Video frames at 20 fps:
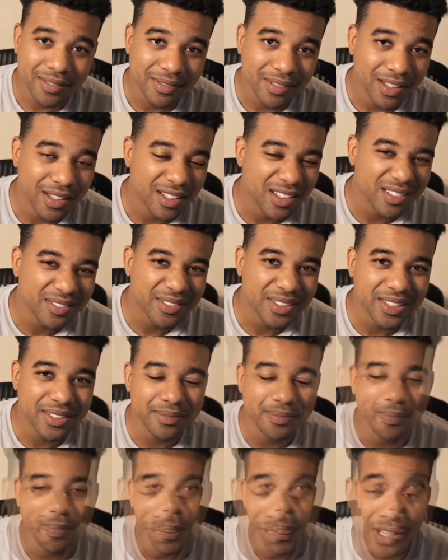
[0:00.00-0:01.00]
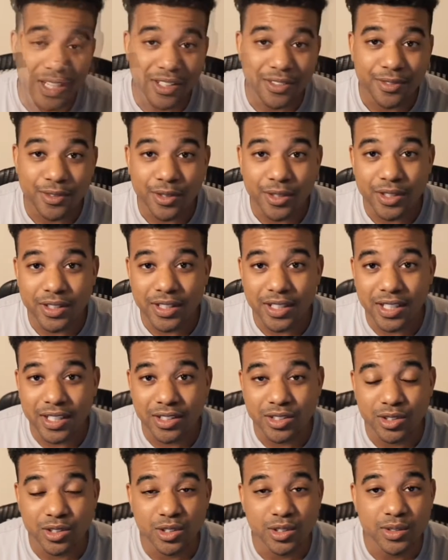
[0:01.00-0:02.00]
Loved it. Fast forward now
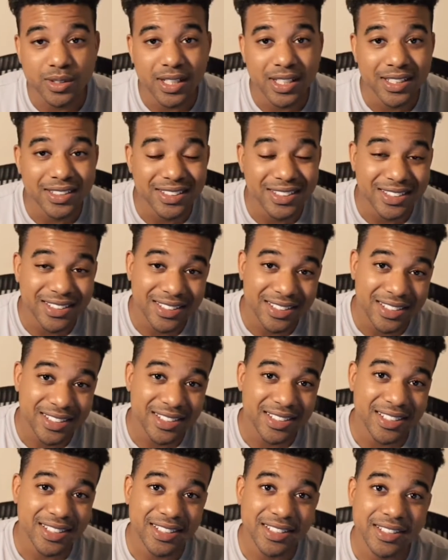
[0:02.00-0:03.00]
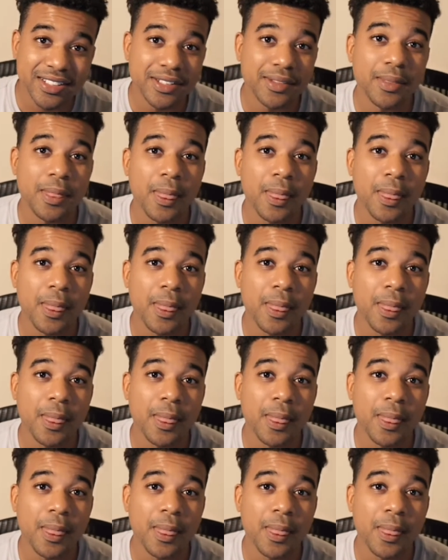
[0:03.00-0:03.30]
to 2016,